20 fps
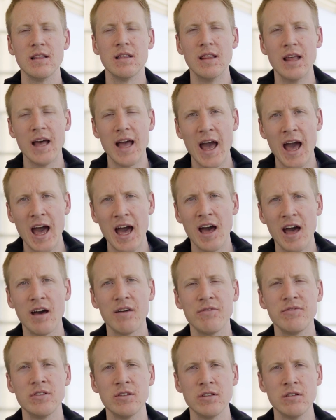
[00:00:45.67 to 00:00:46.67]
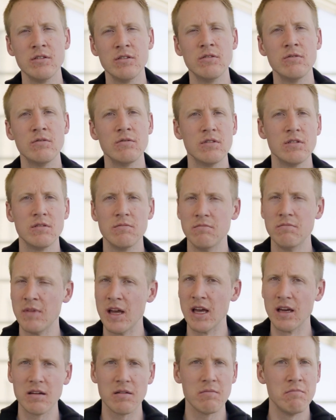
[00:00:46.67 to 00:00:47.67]
They have to
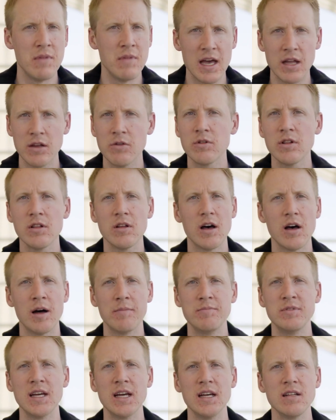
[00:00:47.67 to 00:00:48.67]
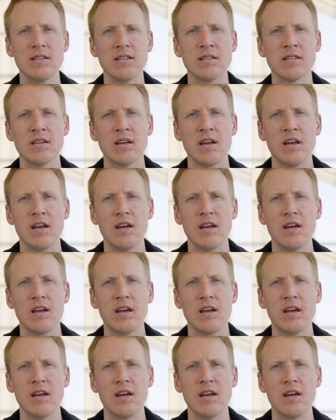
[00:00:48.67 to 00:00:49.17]
make manual updates